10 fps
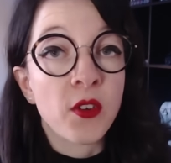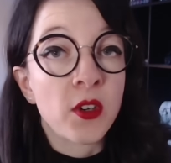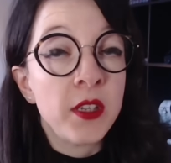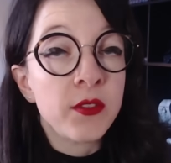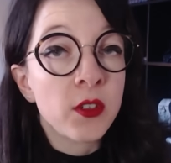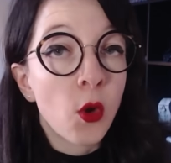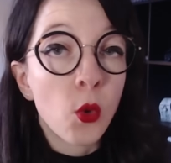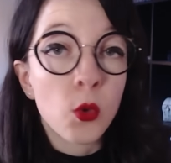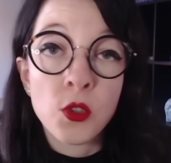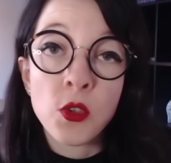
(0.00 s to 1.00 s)
are even
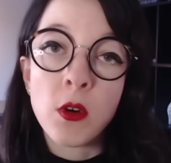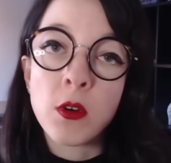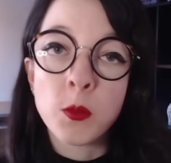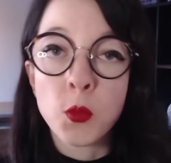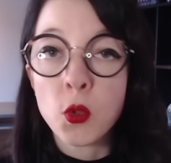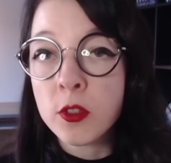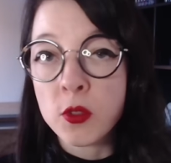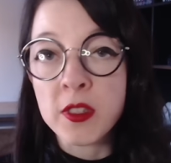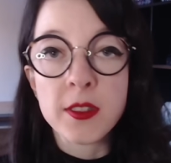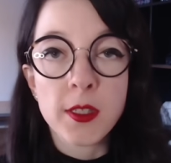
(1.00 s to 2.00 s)
colder are
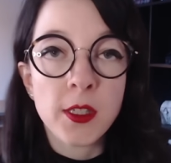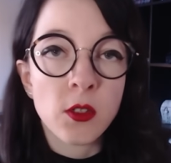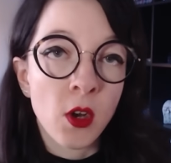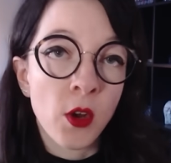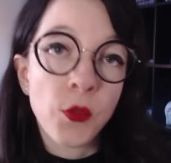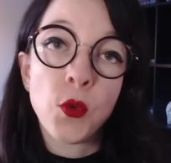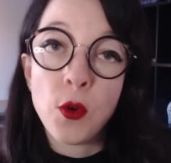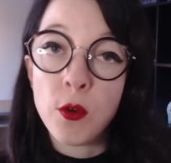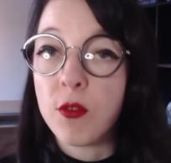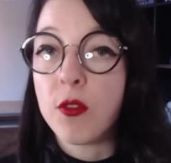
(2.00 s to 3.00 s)
laboratories here on
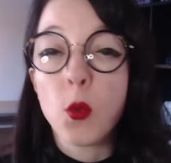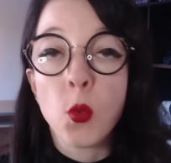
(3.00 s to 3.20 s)
Earth,